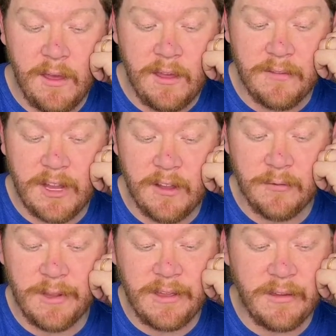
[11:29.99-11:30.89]
if I got
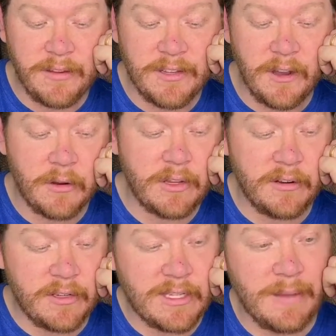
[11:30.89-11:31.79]
really thick socks,
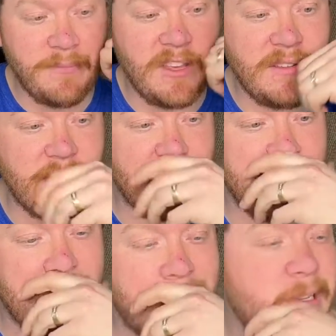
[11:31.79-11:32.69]
I'll slip these on.
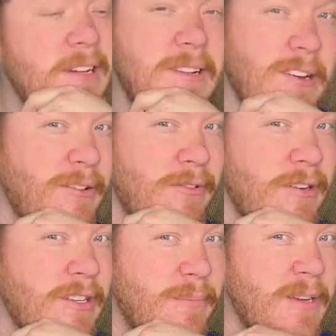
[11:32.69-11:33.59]
But I'm still looking for
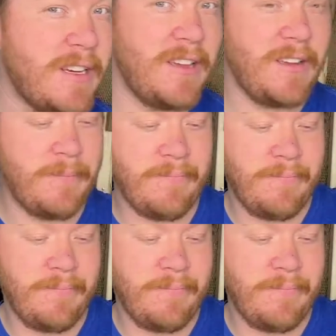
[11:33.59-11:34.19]
somebody